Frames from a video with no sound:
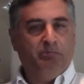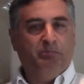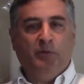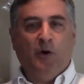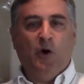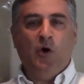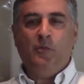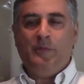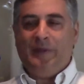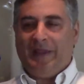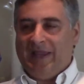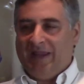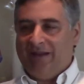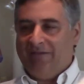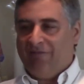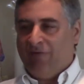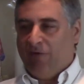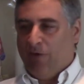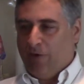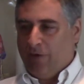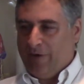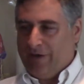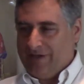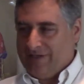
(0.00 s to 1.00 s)
booming
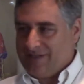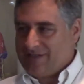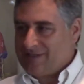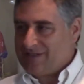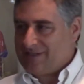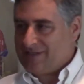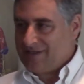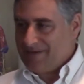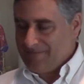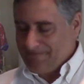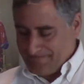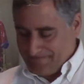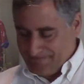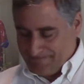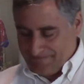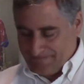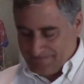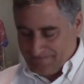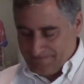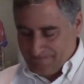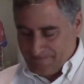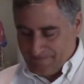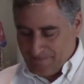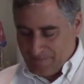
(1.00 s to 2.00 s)
voice.
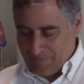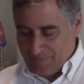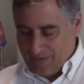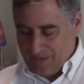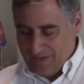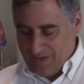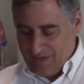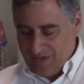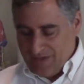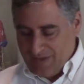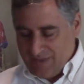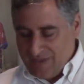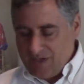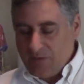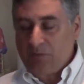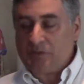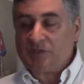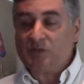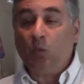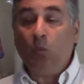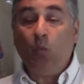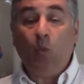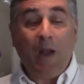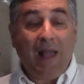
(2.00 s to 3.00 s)
There
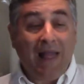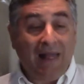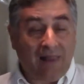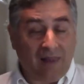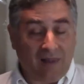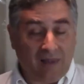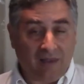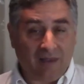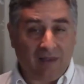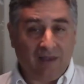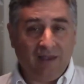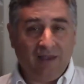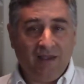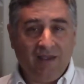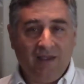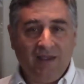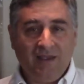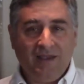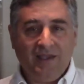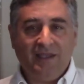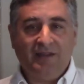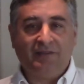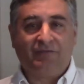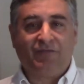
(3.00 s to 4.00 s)
was a well
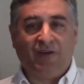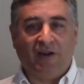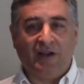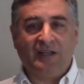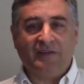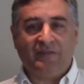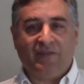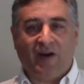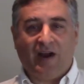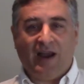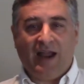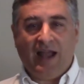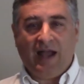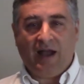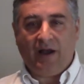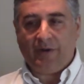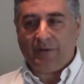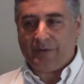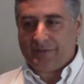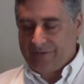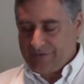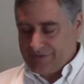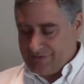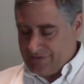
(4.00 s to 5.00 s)
in front of our
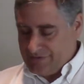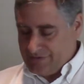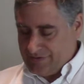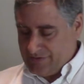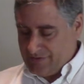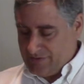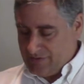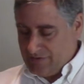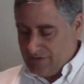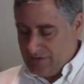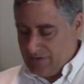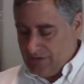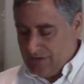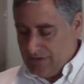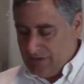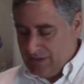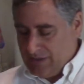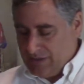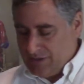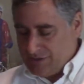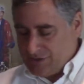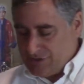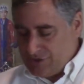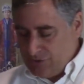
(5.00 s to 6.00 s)
house.
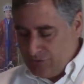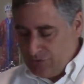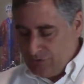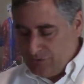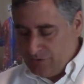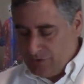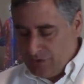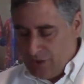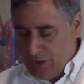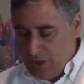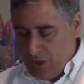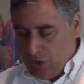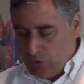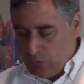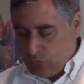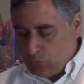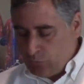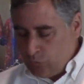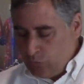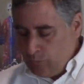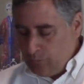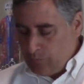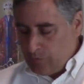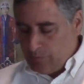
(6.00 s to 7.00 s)
Soon, a
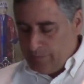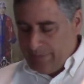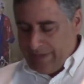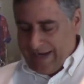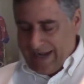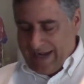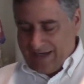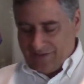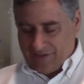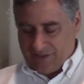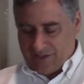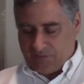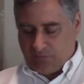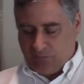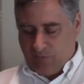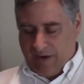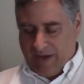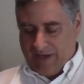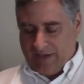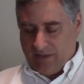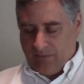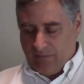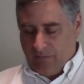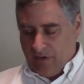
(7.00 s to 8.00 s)
rumor began to
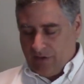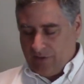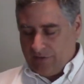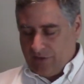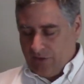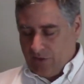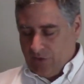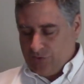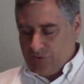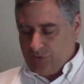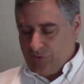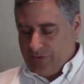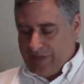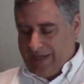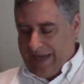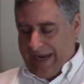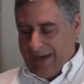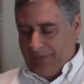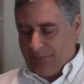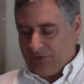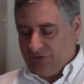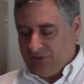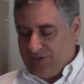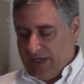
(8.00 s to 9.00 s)
spread among those who
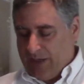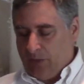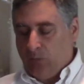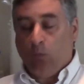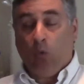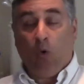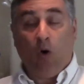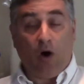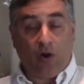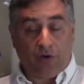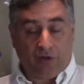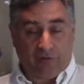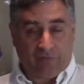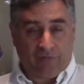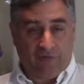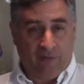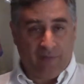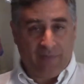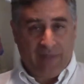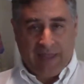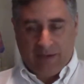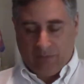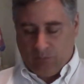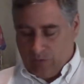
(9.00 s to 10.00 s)
came to take water
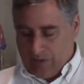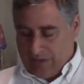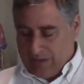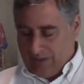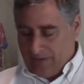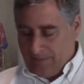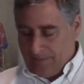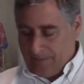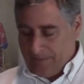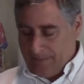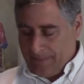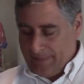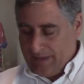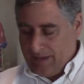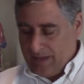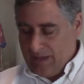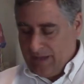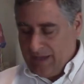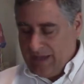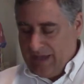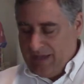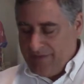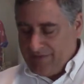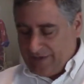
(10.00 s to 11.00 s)
from that well,
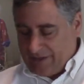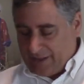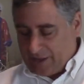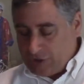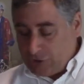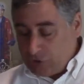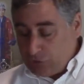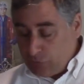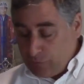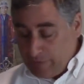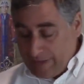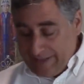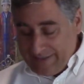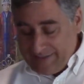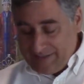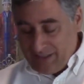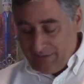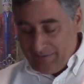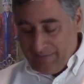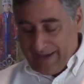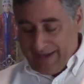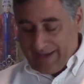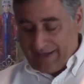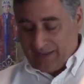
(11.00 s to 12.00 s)
that a
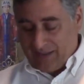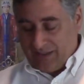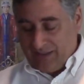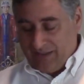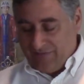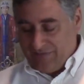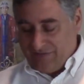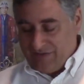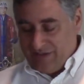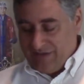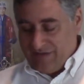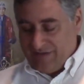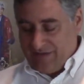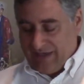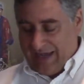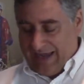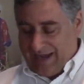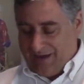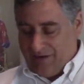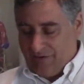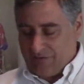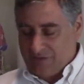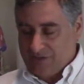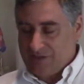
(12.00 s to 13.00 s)
crazy man lived in the
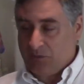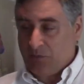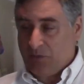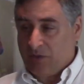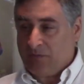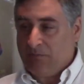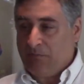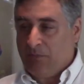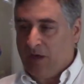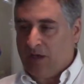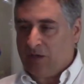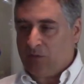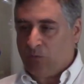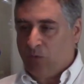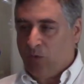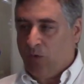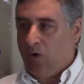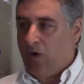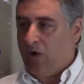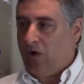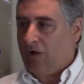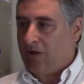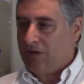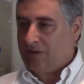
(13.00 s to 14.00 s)
house with mud
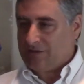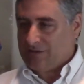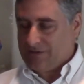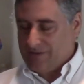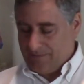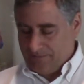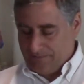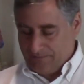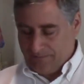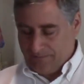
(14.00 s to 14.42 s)
walls.